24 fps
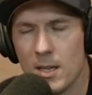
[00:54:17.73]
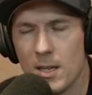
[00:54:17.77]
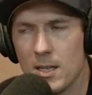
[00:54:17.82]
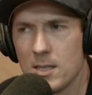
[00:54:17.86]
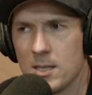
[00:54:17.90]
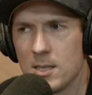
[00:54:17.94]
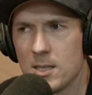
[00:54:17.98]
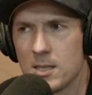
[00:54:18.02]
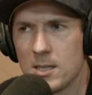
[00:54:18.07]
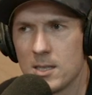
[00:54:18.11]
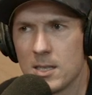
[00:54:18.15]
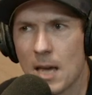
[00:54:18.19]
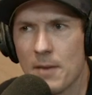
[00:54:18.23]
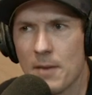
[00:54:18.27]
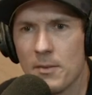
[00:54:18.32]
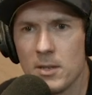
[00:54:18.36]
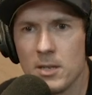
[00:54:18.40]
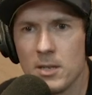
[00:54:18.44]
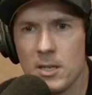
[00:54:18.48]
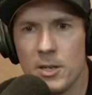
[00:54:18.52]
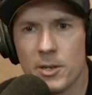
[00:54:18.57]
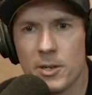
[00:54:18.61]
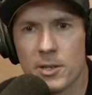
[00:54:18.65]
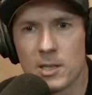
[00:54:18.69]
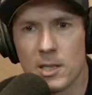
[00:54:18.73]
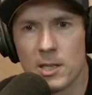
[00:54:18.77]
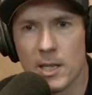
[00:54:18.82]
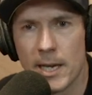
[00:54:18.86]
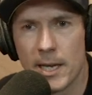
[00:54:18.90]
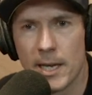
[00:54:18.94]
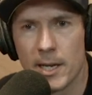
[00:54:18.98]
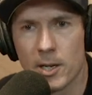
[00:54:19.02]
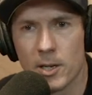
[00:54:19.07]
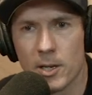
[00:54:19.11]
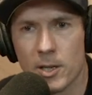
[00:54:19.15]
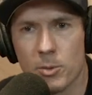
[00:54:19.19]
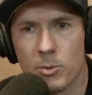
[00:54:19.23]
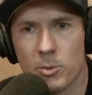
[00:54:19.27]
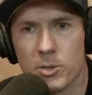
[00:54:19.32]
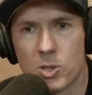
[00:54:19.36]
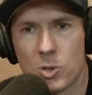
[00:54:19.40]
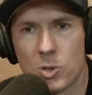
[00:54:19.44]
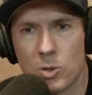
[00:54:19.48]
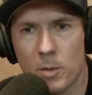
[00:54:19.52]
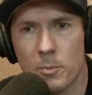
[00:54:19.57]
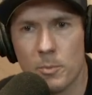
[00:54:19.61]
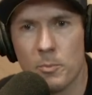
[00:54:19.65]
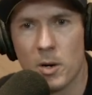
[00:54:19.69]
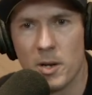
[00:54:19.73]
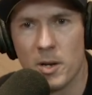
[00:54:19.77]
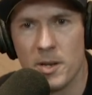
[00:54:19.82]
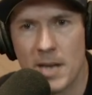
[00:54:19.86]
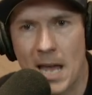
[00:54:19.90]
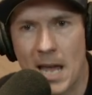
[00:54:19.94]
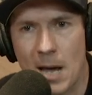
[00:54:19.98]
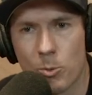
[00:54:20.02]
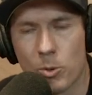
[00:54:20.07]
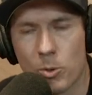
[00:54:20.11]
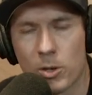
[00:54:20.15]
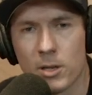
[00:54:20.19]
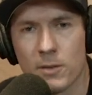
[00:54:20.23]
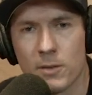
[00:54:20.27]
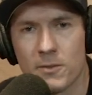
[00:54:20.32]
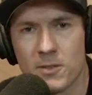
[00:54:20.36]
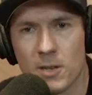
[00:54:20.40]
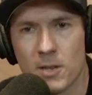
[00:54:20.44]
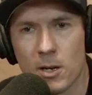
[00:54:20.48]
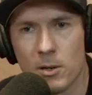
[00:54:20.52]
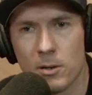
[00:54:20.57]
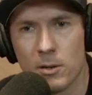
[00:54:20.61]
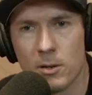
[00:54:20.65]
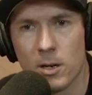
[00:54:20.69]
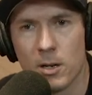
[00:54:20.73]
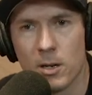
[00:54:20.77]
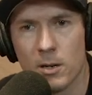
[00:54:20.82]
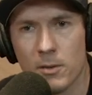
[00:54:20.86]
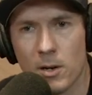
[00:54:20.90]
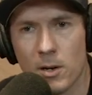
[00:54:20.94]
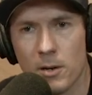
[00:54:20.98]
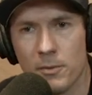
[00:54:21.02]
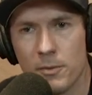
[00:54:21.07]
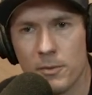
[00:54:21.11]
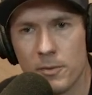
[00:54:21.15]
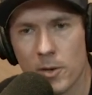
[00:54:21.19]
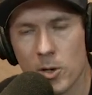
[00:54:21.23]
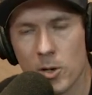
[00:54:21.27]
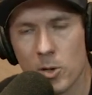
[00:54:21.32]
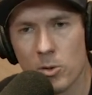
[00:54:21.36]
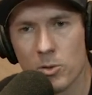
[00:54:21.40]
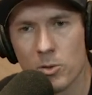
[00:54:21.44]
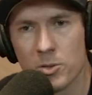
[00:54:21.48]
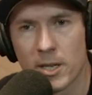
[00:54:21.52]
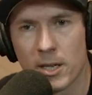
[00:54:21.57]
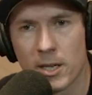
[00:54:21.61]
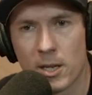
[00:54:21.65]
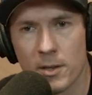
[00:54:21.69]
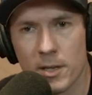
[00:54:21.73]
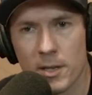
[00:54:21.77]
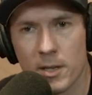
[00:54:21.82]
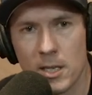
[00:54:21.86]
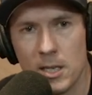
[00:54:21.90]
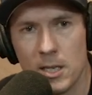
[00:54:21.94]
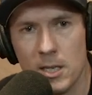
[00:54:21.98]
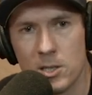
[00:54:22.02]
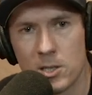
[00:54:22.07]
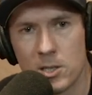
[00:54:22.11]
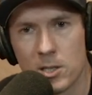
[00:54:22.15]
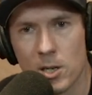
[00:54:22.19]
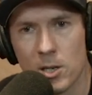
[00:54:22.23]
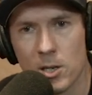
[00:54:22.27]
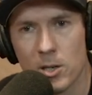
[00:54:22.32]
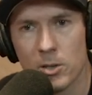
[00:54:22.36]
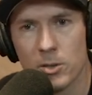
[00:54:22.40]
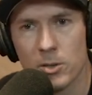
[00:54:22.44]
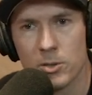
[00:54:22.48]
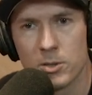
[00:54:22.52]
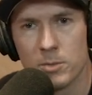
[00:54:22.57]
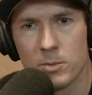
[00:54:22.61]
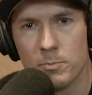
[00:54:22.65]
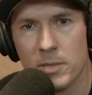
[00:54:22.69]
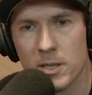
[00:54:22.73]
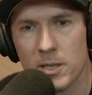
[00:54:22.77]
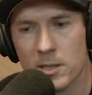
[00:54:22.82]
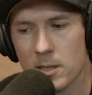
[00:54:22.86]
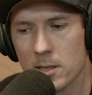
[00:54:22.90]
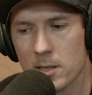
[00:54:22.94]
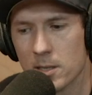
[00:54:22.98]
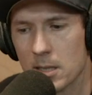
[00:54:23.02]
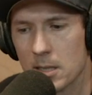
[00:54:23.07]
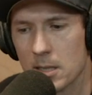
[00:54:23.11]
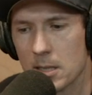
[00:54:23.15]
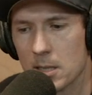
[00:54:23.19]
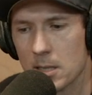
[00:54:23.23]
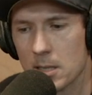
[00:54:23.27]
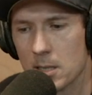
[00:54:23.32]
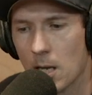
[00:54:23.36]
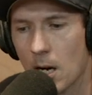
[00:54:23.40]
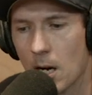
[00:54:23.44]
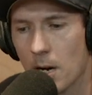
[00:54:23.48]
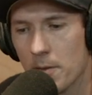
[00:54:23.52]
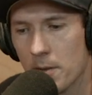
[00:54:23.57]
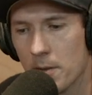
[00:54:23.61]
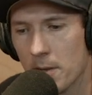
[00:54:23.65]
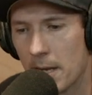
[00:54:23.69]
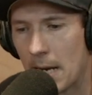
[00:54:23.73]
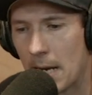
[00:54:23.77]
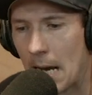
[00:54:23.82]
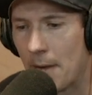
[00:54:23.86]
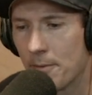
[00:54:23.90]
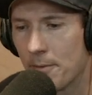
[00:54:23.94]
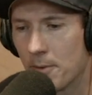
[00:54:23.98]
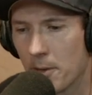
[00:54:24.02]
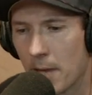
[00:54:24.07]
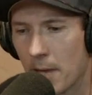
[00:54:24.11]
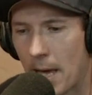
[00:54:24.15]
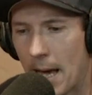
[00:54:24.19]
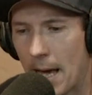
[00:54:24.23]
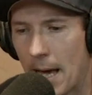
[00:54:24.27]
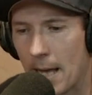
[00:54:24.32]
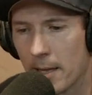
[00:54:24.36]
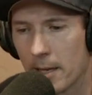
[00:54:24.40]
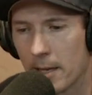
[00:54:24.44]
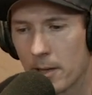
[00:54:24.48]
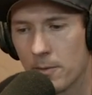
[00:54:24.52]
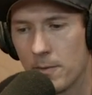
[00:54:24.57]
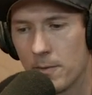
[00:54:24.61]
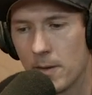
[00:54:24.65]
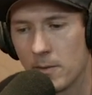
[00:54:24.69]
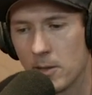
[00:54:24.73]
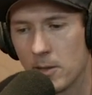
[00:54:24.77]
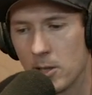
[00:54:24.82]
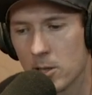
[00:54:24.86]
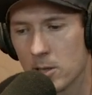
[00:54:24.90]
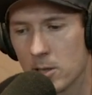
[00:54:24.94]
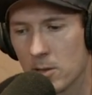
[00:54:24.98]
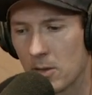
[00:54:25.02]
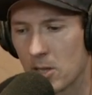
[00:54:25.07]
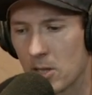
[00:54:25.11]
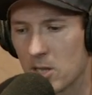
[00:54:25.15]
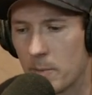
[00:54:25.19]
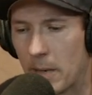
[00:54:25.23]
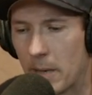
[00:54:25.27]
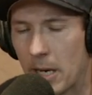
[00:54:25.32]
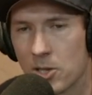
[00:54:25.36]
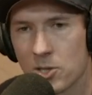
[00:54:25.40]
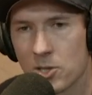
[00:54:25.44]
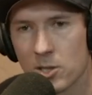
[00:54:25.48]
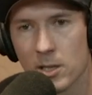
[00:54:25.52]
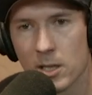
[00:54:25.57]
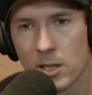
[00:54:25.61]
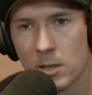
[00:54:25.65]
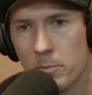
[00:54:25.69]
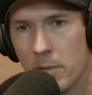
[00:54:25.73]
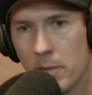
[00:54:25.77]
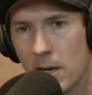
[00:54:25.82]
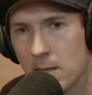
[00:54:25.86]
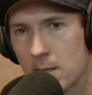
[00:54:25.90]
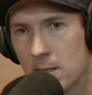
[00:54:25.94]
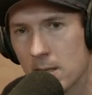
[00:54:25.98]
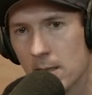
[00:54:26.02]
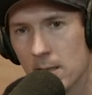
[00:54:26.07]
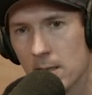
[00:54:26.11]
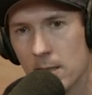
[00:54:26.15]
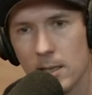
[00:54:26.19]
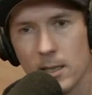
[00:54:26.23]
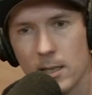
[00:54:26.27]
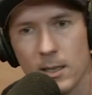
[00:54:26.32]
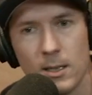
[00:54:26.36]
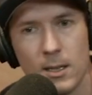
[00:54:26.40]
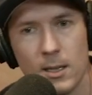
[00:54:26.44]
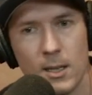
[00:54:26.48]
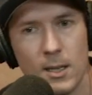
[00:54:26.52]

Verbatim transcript: seven years later, there was a, a network of cell of, of, phones like on the East Coast, businesses and stuff. And then after that, like 50 years of expansion, like basically